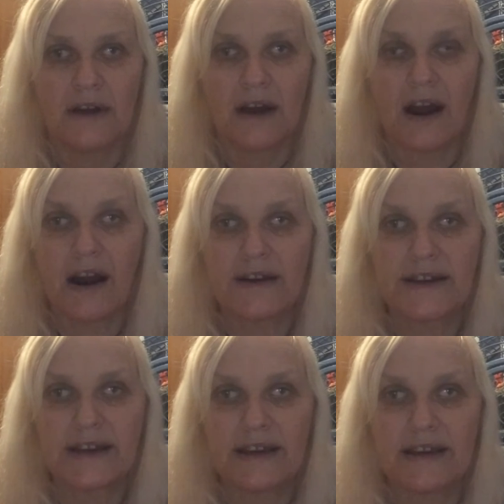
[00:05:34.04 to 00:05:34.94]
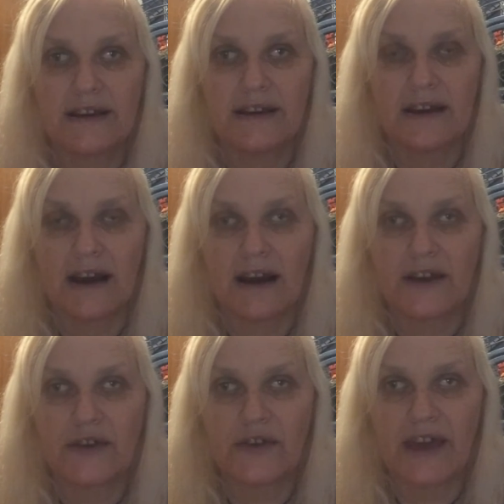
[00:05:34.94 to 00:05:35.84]
"Hardy, are
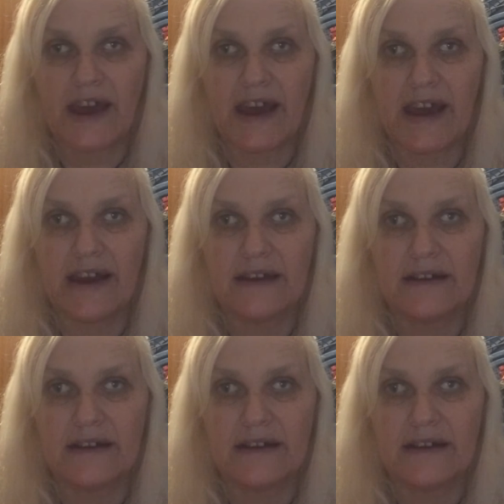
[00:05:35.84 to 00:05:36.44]
you there?"